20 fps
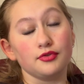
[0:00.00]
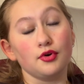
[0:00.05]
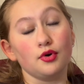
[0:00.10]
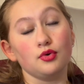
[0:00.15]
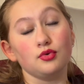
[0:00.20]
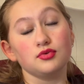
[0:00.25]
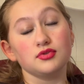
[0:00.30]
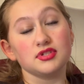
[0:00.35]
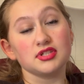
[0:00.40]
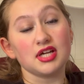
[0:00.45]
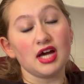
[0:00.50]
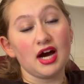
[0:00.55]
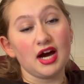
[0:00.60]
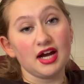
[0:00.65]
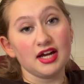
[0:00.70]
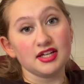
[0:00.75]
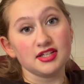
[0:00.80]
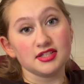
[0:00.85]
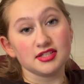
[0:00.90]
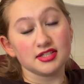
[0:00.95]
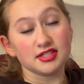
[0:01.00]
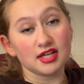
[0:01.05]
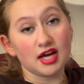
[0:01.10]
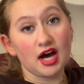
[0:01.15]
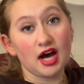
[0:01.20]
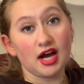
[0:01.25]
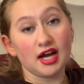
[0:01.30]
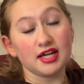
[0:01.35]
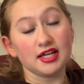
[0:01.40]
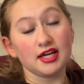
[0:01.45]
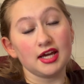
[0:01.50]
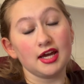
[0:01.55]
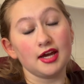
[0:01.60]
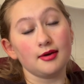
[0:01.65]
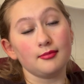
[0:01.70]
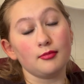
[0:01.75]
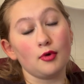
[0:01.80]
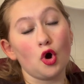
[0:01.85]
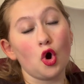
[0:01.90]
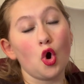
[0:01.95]
those guys I
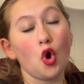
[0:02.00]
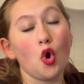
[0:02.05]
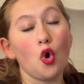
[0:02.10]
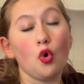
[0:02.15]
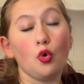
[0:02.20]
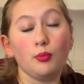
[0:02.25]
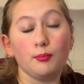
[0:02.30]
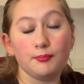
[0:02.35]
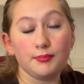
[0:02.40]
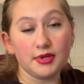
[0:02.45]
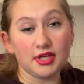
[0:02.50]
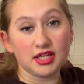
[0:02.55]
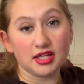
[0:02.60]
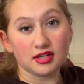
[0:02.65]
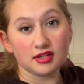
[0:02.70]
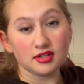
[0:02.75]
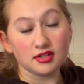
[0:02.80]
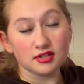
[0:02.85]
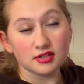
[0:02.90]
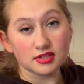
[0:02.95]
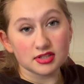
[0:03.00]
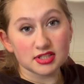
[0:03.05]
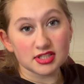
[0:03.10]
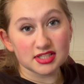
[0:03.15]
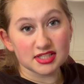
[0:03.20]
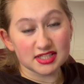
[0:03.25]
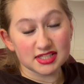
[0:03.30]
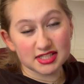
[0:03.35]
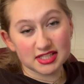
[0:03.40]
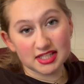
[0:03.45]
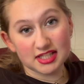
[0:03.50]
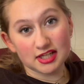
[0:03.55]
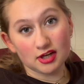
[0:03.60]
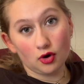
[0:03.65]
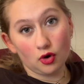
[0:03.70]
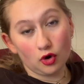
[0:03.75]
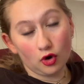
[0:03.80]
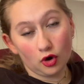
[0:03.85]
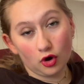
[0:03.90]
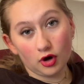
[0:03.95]
am hoping to see
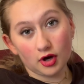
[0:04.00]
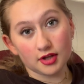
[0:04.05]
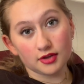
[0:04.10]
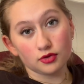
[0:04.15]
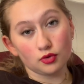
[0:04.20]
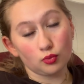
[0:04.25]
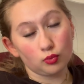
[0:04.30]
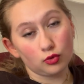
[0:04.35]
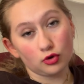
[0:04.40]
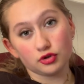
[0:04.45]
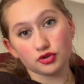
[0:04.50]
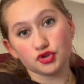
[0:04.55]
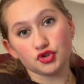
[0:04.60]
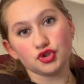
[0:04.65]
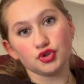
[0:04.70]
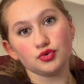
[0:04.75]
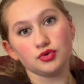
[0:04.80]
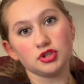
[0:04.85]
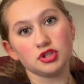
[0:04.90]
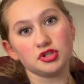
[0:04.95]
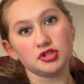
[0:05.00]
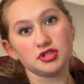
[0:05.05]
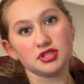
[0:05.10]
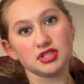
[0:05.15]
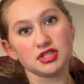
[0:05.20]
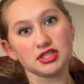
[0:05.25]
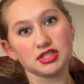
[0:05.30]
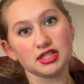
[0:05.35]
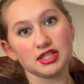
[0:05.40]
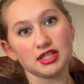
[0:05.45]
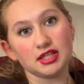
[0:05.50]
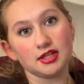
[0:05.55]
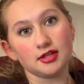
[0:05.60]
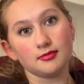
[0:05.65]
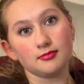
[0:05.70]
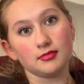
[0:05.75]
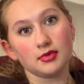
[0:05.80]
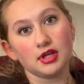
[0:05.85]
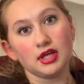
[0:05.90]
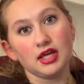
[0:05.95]
on the World Juniors
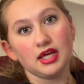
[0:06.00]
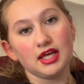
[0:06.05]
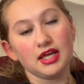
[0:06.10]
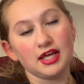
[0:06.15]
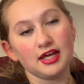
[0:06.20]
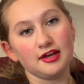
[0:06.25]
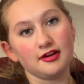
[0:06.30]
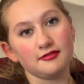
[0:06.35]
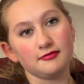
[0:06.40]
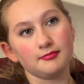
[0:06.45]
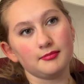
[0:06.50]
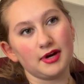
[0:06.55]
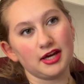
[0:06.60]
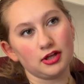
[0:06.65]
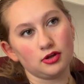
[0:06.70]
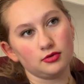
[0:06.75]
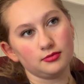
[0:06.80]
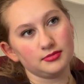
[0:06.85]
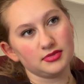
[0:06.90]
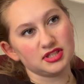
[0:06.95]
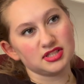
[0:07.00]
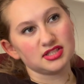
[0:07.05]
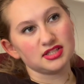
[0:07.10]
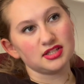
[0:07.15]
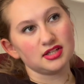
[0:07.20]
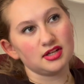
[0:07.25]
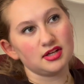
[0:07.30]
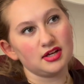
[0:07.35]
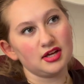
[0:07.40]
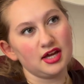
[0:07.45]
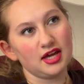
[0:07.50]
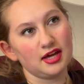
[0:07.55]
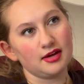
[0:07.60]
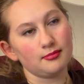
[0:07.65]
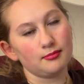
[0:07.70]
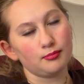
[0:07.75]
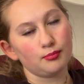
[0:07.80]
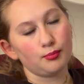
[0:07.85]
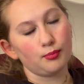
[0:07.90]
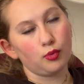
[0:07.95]
team if Michael Misa
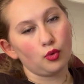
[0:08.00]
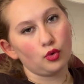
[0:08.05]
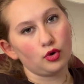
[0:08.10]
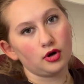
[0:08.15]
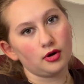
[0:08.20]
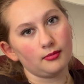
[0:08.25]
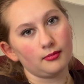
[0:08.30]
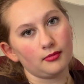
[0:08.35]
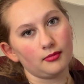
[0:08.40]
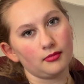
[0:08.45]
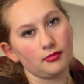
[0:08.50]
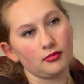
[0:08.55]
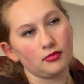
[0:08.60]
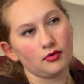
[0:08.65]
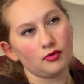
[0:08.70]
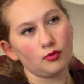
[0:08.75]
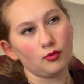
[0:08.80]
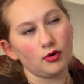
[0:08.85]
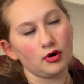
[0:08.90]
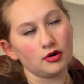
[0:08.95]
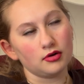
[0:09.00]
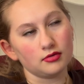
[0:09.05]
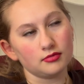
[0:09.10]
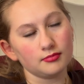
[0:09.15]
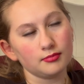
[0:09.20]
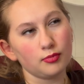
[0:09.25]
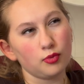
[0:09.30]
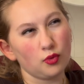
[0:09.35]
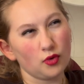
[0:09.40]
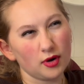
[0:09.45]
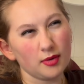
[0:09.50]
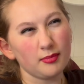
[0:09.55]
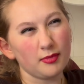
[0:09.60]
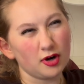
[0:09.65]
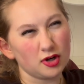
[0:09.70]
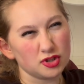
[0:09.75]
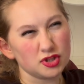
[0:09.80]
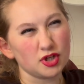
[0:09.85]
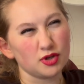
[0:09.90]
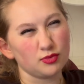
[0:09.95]
and Porter
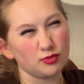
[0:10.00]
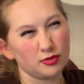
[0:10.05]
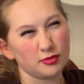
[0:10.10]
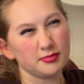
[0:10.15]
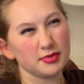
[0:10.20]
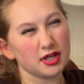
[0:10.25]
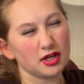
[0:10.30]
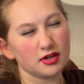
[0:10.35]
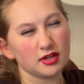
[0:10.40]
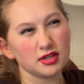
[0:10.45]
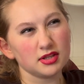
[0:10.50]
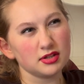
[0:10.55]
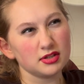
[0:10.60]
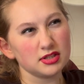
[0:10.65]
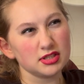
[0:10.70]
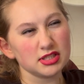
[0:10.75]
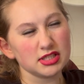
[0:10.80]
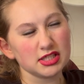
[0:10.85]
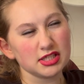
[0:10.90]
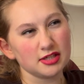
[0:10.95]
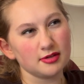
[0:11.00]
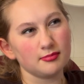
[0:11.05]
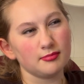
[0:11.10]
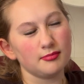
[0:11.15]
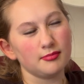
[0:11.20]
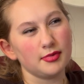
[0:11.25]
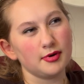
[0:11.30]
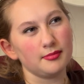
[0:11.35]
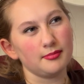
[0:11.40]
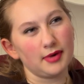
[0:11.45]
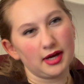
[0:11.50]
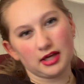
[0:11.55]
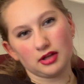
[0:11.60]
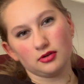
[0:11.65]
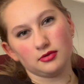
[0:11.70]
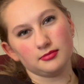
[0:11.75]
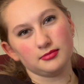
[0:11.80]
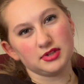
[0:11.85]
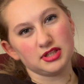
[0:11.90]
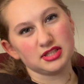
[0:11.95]
Martone will be on the team, but
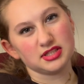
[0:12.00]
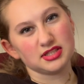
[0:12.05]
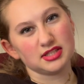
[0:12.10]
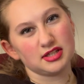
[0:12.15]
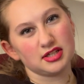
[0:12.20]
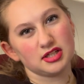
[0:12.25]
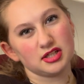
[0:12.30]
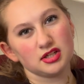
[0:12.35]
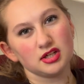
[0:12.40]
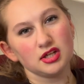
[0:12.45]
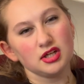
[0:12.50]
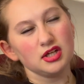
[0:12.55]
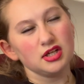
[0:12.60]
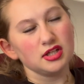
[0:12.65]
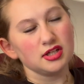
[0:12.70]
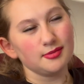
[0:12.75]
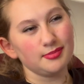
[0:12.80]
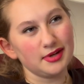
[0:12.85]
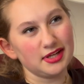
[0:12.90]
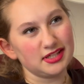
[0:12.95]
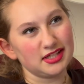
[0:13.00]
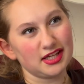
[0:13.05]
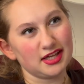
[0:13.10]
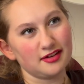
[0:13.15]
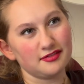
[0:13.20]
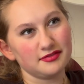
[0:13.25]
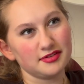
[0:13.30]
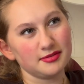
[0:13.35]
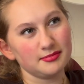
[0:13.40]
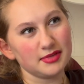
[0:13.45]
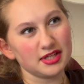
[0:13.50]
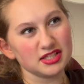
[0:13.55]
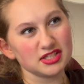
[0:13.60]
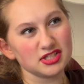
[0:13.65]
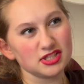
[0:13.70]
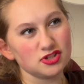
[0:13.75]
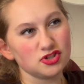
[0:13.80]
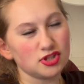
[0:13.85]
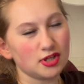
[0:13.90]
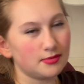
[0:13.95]
Michael Misa, depending if he makes
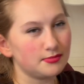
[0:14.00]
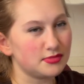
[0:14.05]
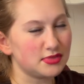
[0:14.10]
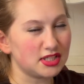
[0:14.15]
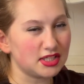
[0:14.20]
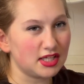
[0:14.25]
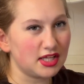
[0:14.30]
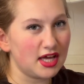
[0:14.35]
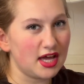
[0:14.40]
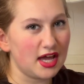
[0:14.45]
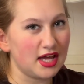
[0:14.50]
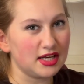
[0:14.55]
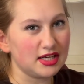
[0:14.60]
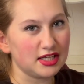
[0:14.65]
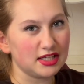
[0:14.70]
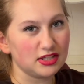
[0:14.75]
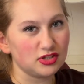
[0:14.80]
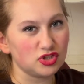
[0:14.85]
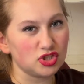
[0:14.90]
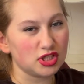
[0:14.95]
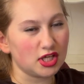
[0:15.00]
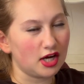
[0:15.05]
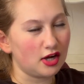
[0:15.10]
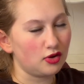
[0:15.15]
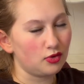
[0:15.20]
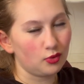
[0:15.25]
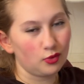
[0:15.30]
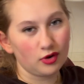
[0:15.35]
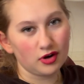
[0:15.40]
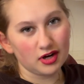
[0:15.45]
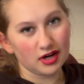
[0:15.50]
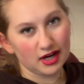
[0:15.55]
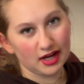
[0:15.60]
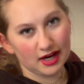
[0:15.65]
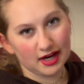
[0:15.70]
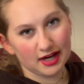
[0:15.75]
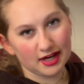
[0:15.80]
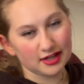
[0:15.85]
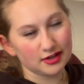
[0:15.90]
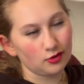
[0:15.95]
the jump to the NHL or
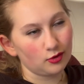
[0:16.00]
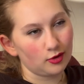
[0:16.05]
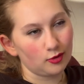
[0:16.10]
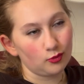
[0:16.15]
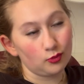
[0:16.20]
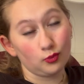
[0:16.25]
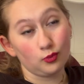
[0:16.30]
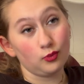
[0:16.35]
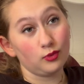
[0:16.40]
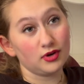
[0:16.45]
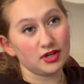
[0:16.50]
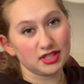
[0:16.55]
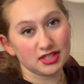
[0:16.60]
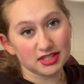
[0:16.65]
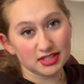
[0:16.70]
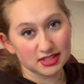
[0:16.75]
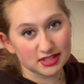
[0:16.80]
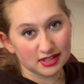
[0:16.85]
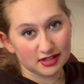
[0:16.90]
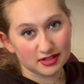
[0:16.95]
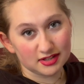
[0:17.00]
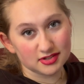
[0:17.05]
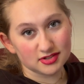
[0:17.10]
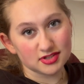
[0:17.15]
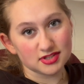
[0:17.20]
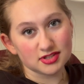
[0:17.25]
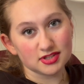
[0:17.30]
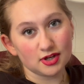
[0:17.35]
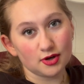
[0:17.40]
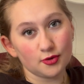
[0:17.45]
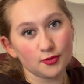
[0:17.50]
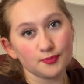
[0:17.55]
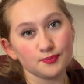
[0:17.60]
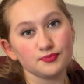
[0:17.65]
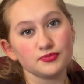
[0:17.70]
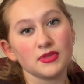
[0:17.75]
not, or what he does. So